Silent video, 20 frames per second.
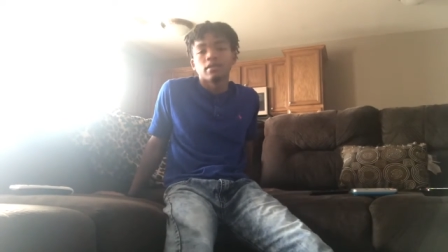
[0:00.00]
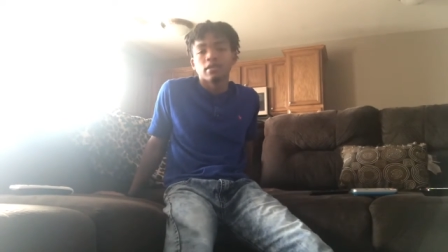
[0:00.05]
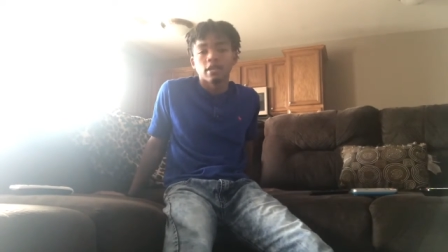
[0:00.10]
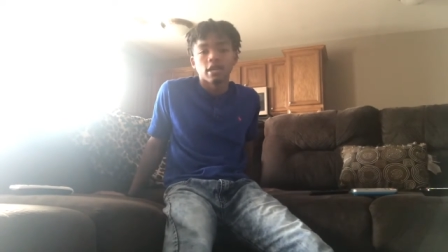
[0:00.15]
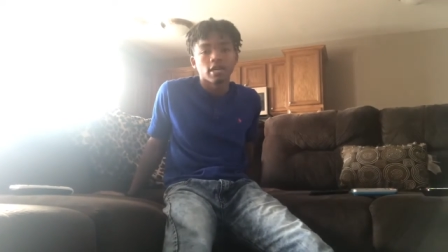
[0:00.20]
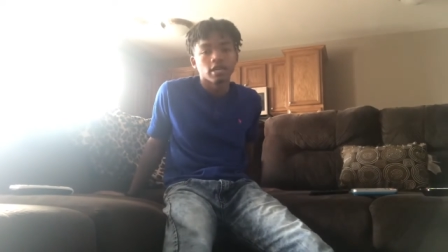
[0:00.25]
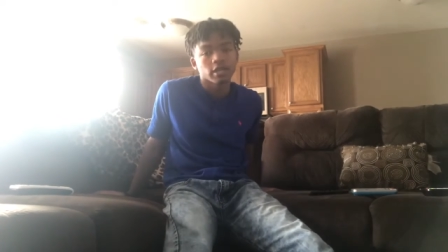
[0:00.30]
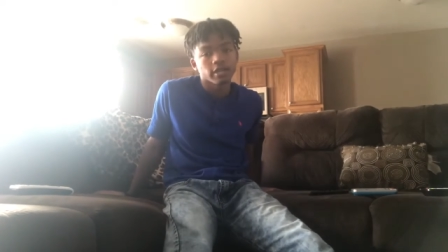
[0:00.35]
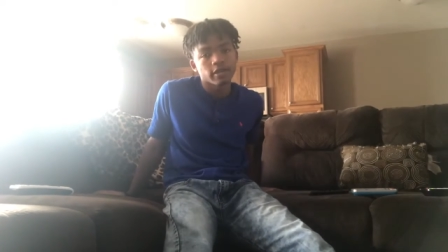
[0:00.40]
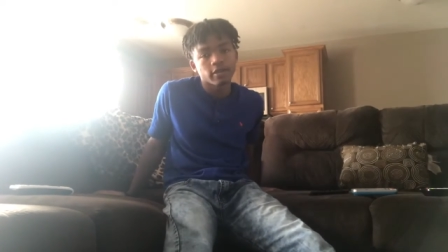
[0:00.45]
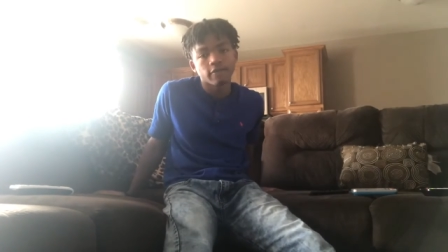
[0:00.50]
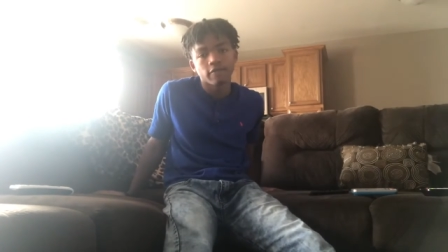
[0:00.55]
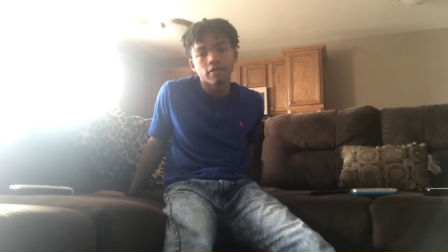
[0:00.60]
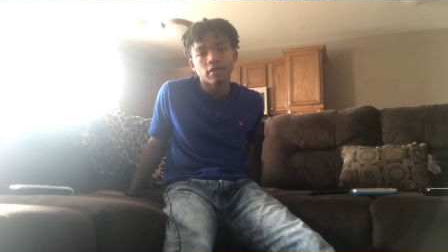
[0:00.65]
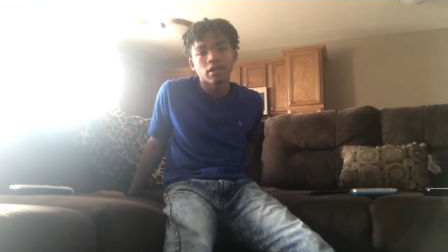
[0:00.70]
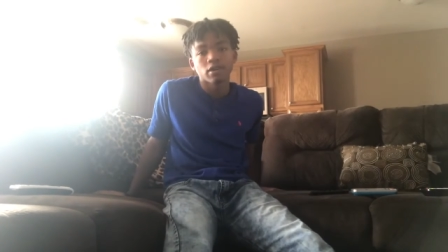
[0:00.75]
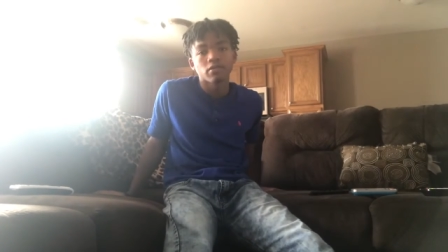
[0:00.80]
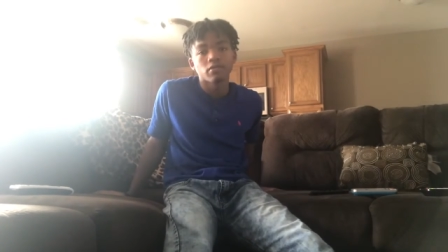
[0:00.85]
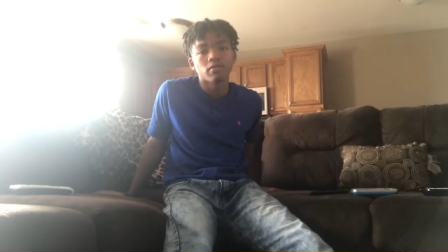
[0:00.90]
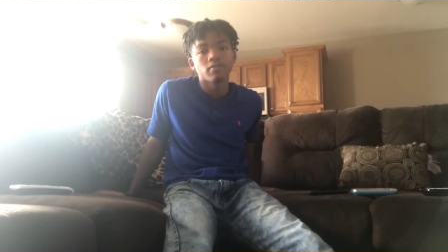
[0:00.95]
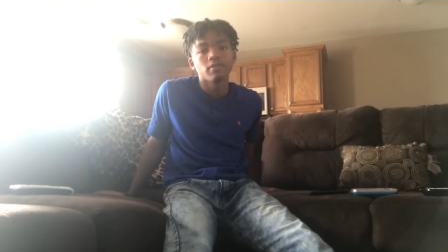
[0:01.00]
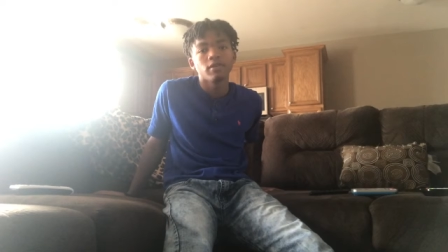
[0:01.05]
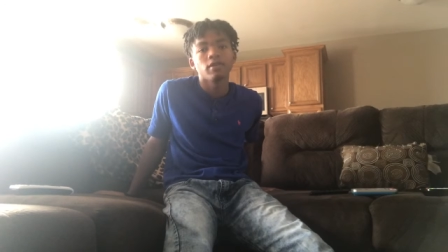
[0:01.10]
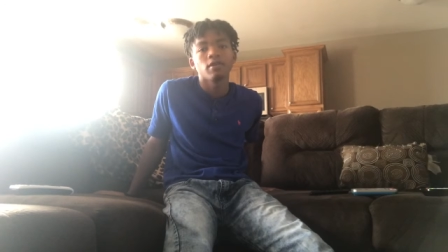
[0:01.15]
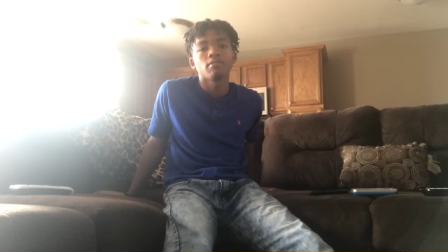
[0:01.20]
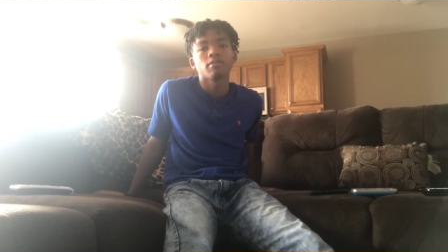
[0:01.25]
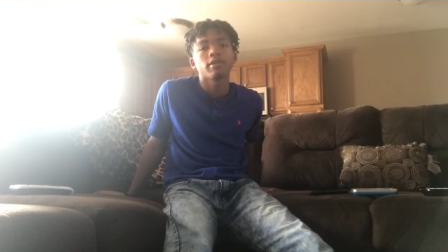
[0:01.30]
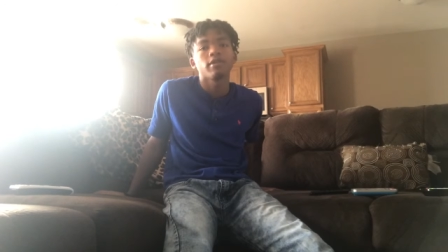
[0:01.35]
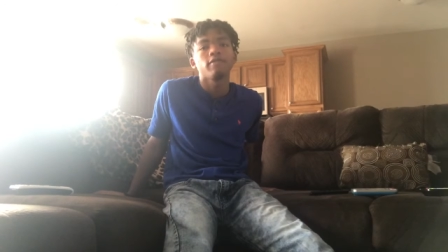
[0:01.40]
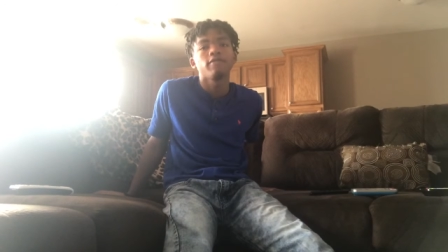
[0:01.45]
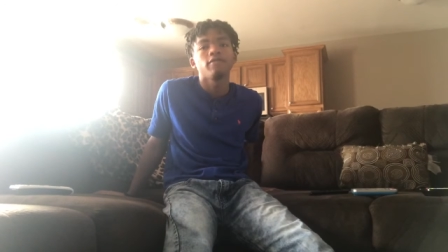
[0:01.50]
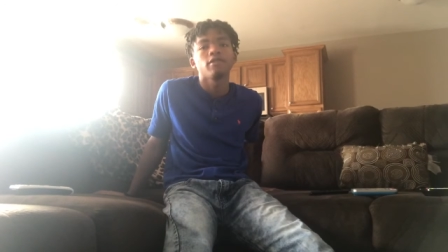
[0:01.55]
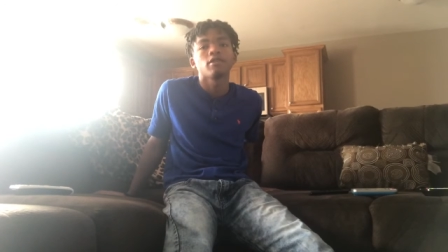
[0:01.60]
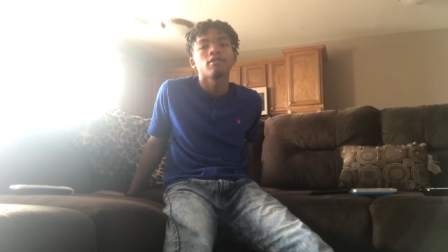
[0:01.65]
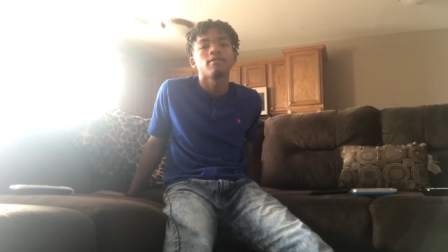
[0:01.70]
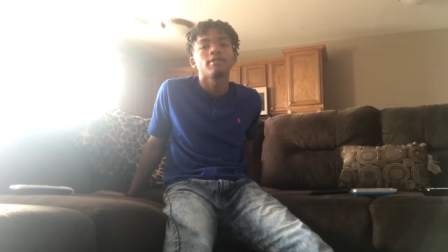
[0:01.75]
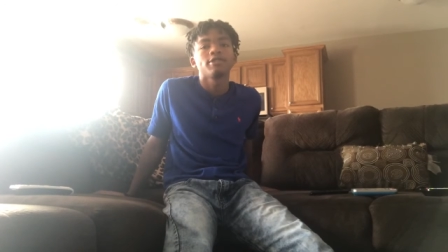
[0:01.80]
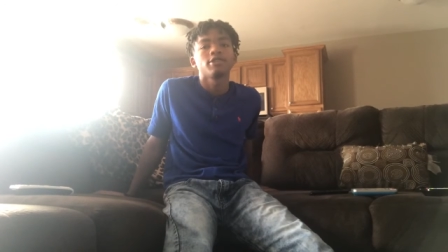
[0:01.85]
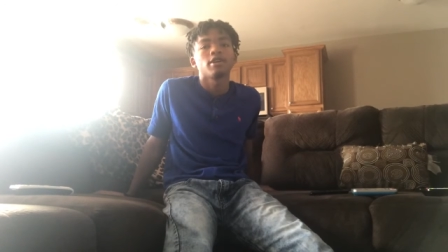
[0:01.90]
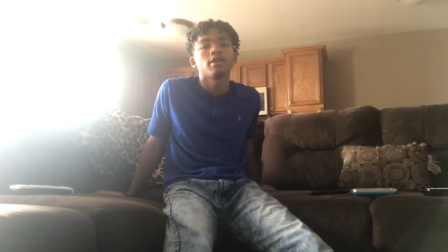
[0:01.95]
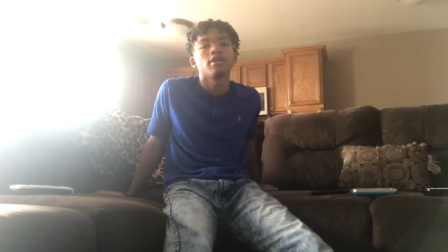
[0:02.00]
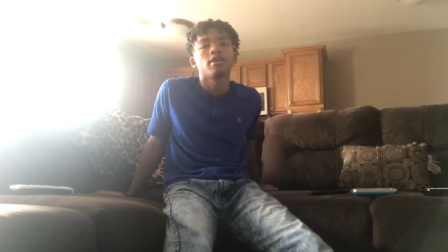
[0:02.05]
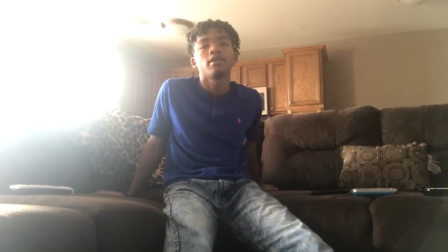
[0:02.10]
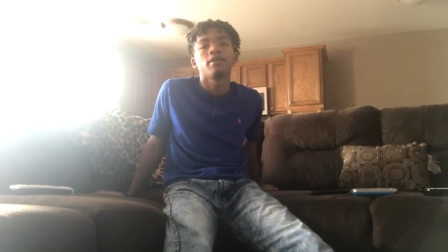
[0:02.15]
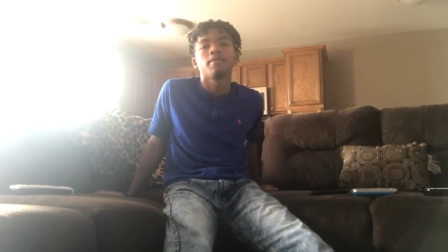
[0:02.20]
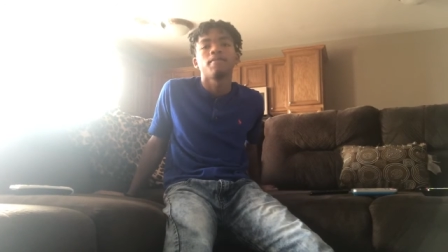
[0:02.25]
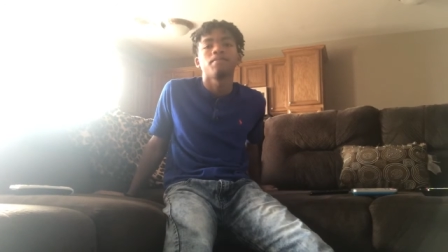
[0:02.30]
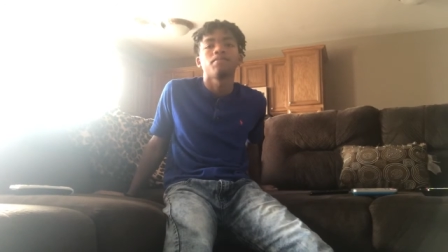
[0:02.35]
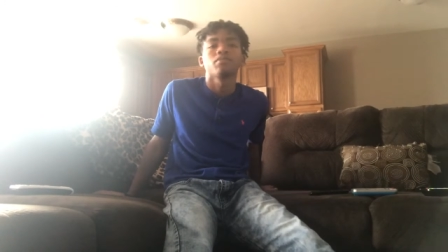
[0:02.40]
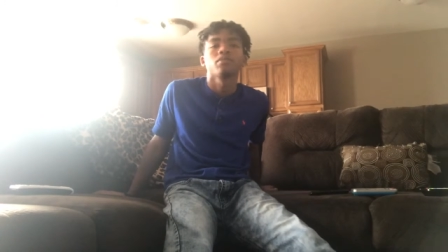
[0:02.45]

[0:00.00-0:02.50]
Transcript: Y'all keep fucking with me. I'm going to keep fucking with y'all.